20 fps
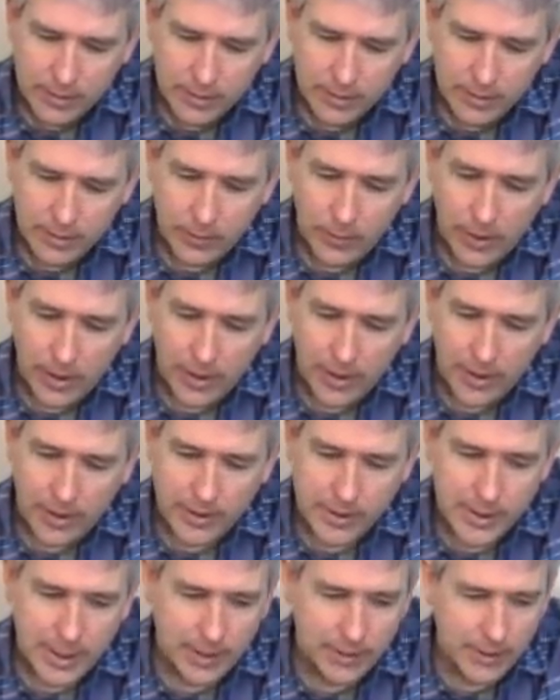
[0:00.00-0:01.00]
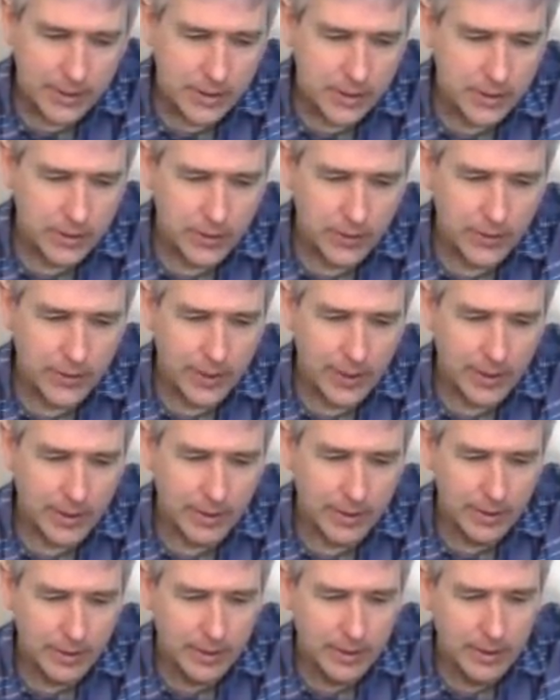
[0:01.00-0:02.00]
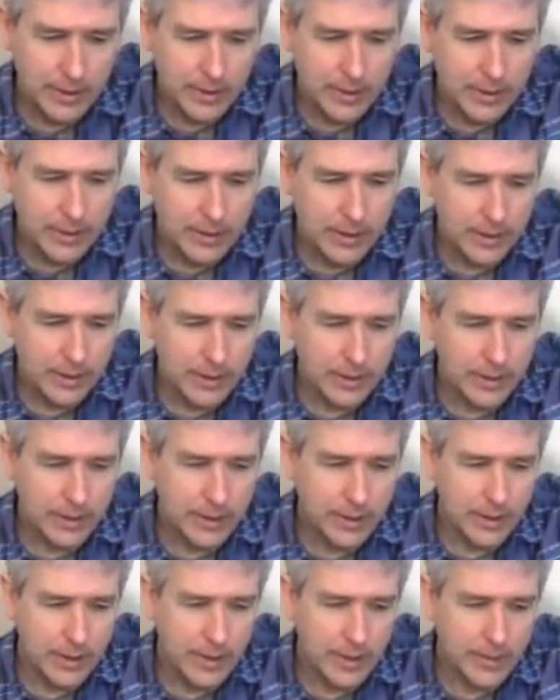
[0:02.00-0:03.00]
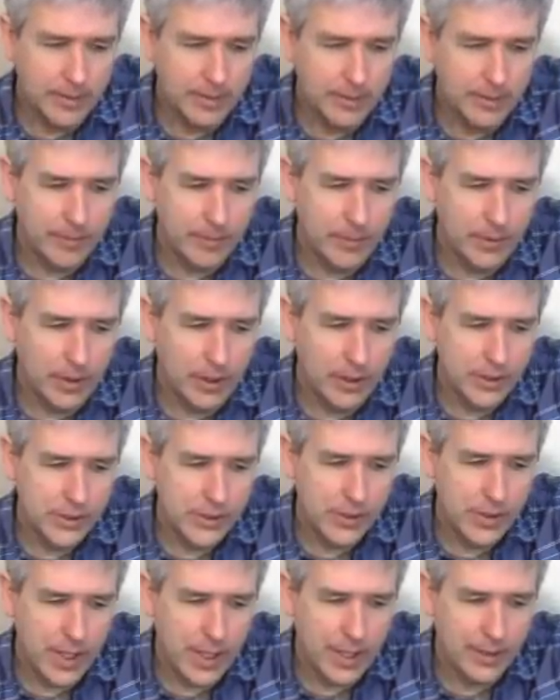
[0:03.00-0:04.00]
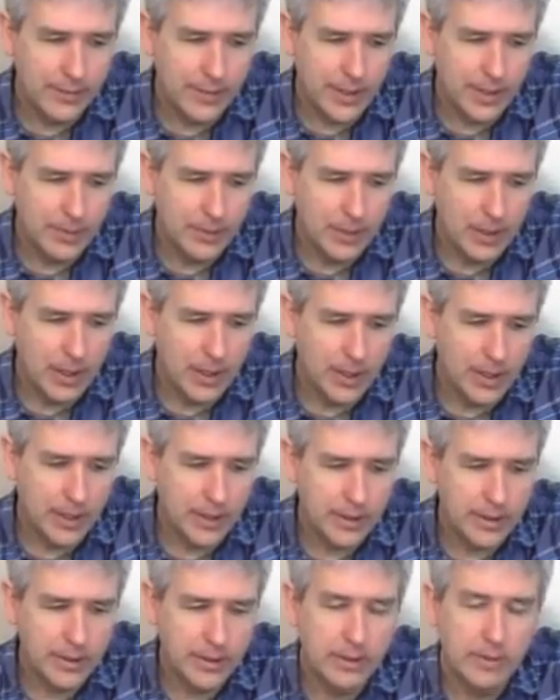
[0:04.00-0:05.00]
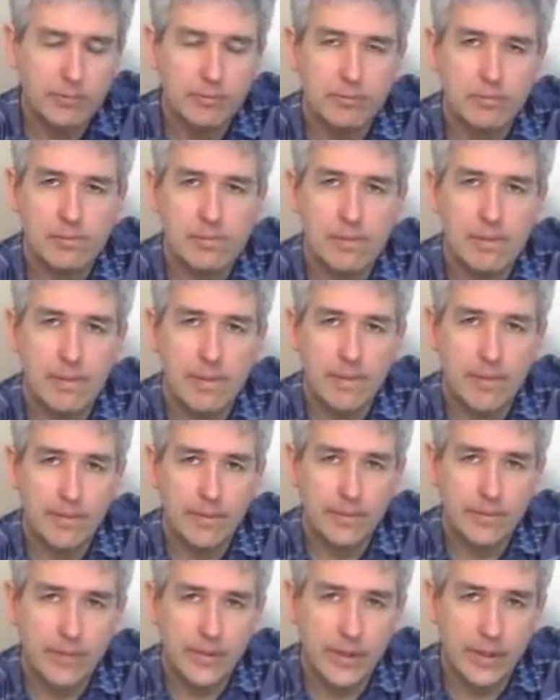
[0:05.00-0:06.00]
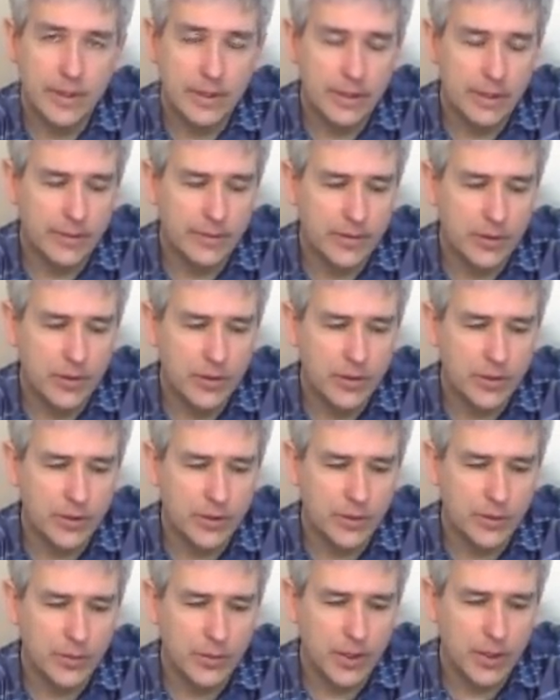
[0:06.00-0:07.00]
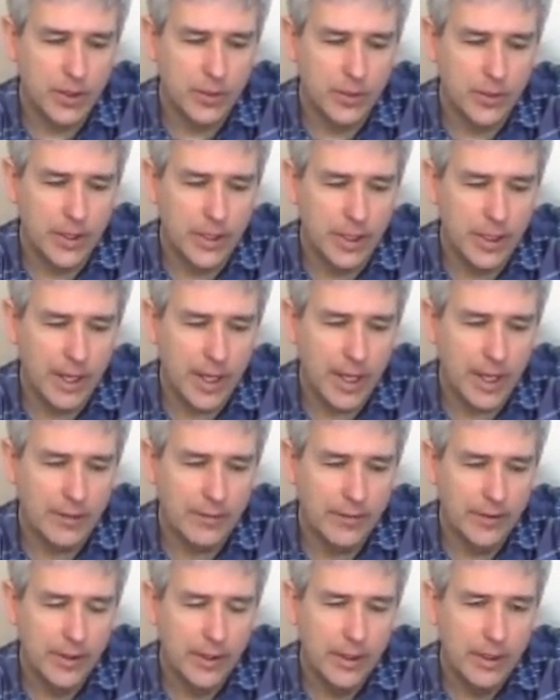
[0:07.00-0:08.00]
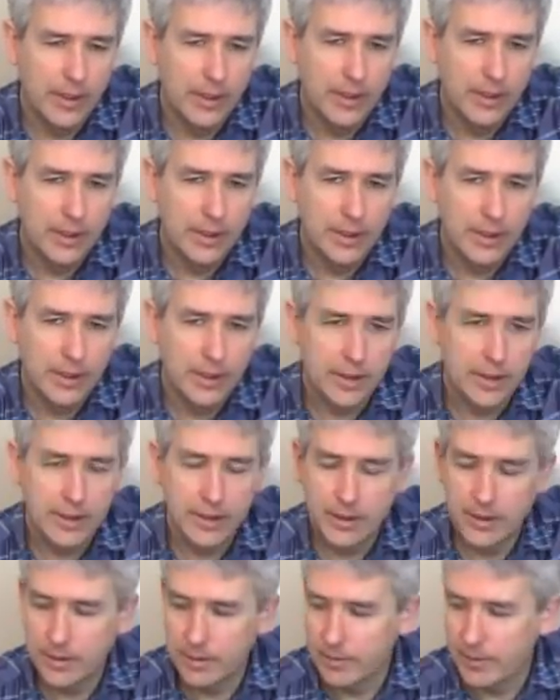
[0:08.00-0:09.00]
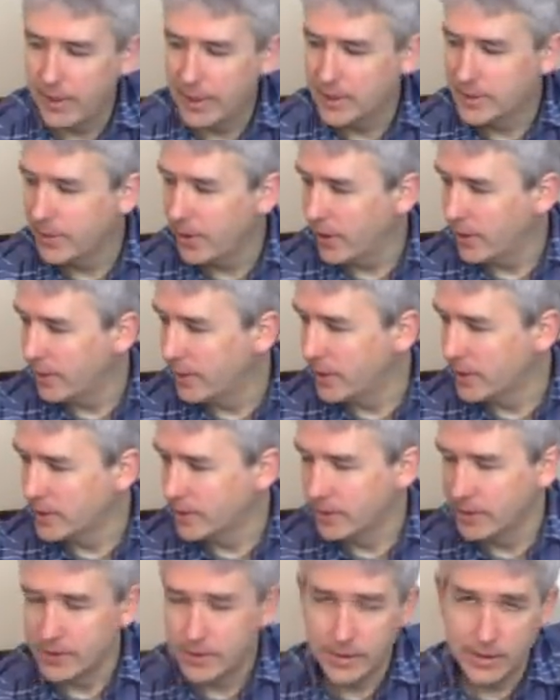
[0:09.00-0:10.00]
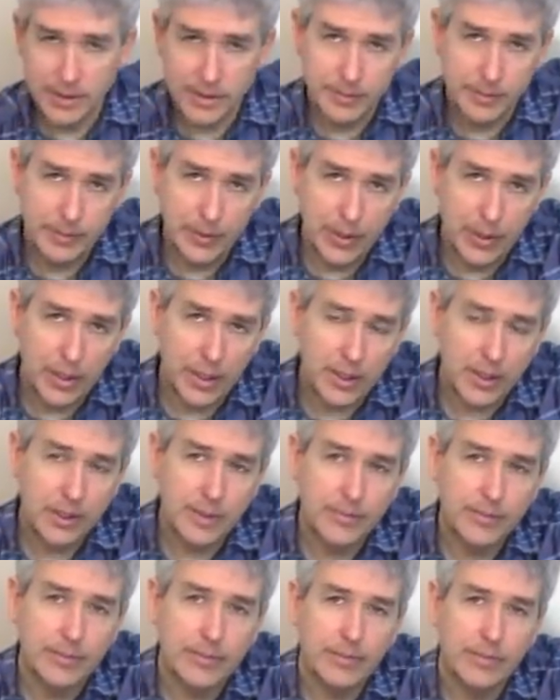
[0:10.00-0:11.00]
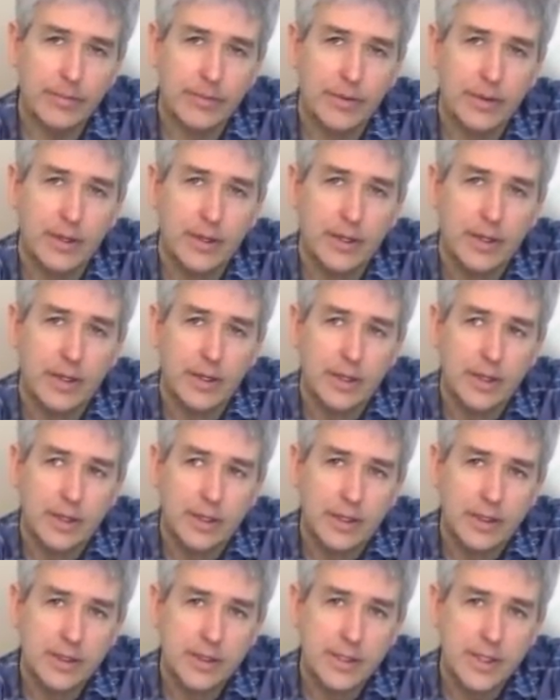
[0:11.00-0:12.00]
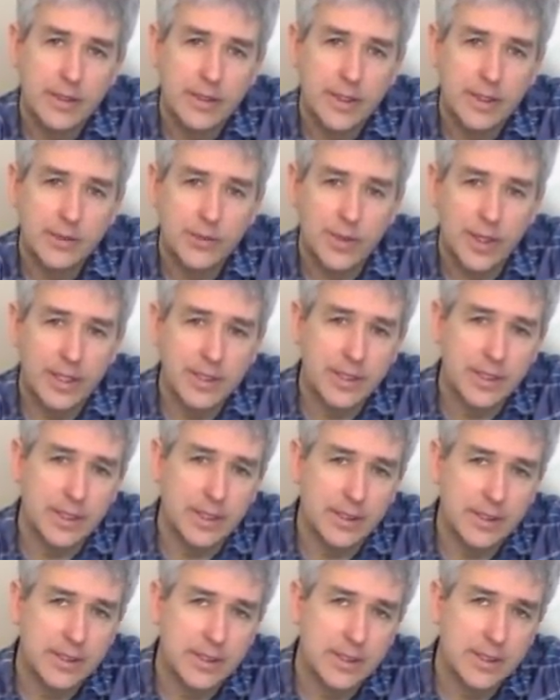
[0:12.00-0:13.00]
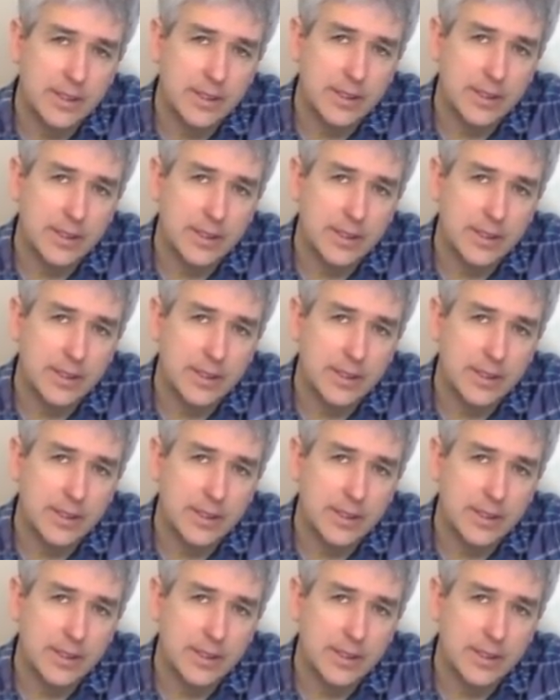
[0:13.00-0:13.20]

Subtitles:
well, and I'll say this too, that we'll also have a product in the near future where we have, based upon the principles in this book, series resonance